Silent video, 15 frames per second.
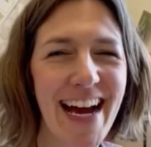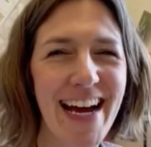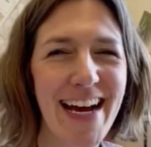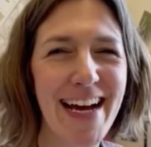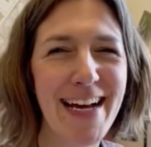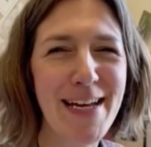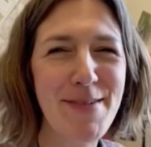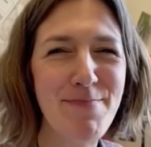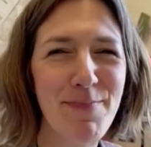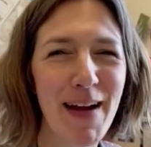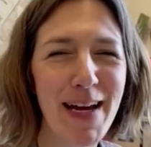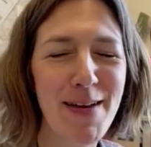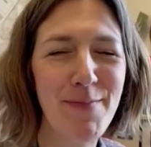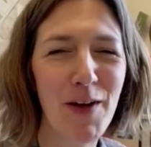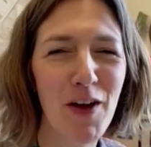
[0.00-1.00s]
I'm
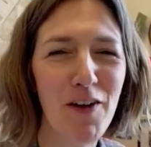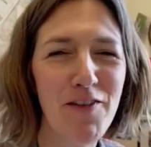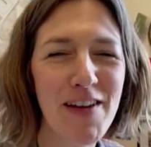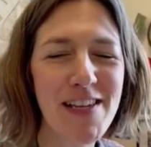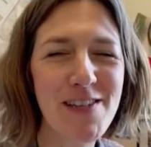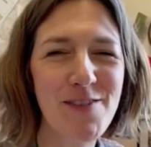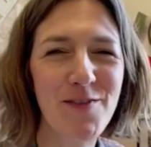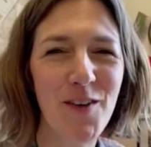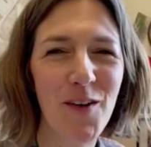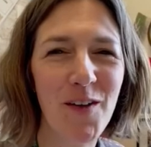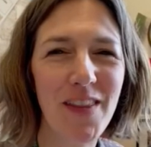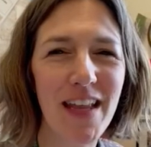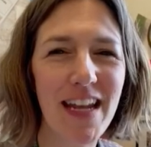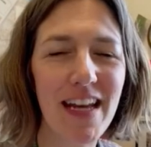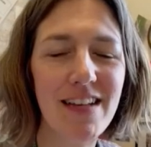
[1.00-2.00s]
back in my office for
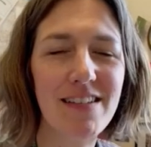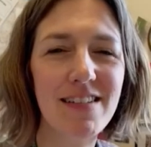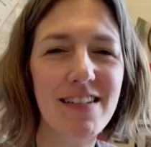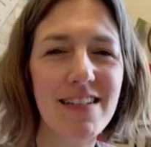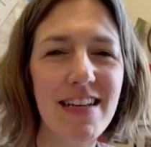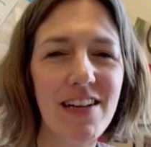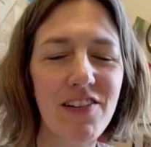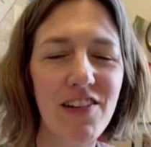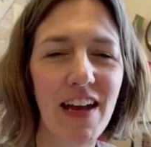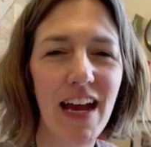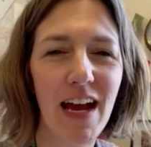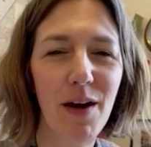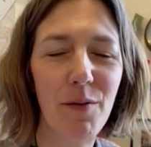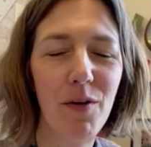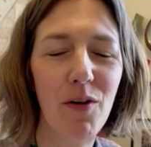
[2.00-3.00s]
the last teaching
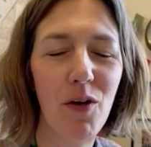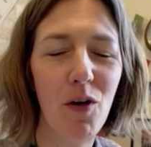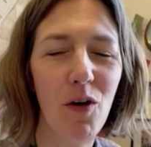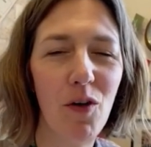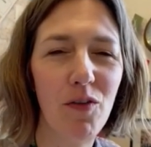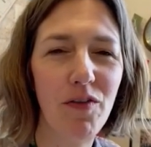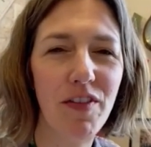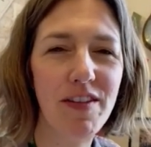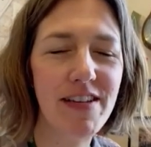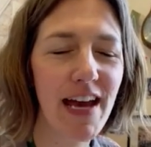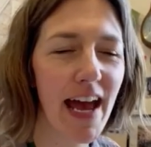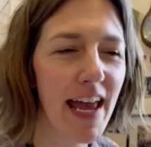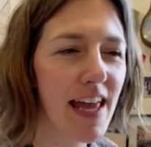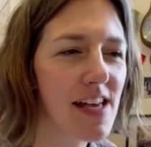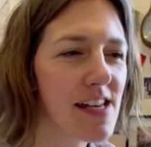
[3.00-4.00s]
hour of the
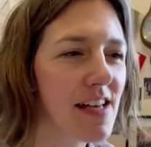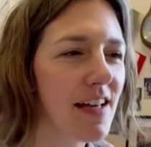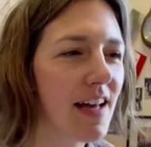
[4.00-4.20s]
day.